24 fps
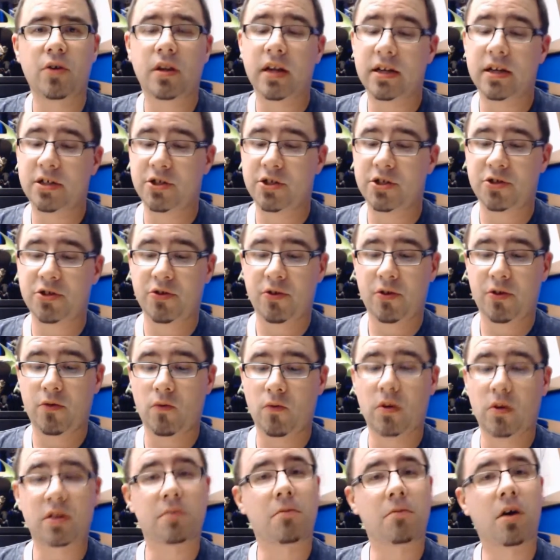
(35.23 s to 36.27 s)
I'd like to show you
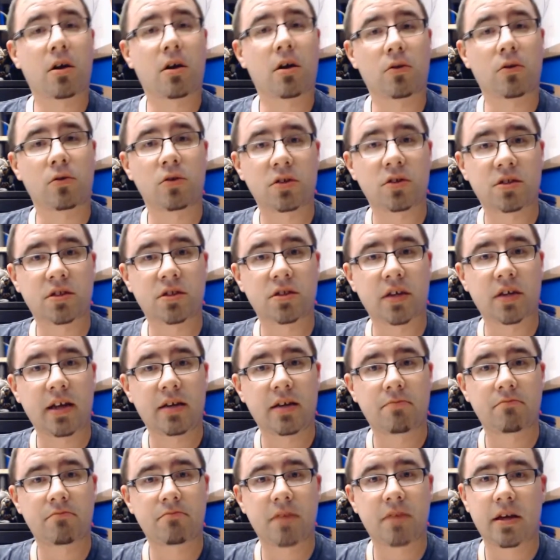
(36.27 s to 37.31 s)
what the model looks
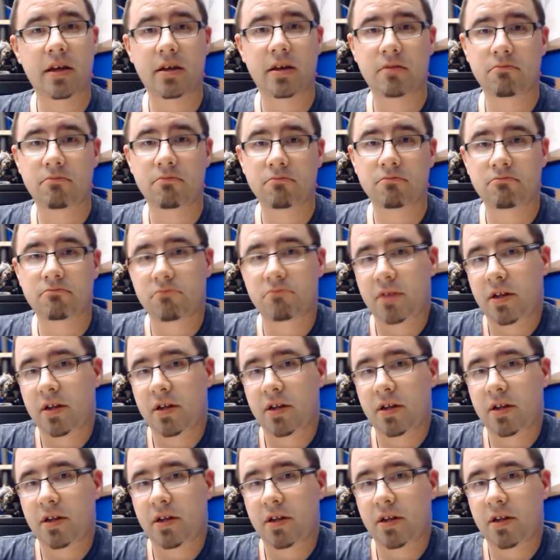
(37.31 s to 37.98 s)
like and,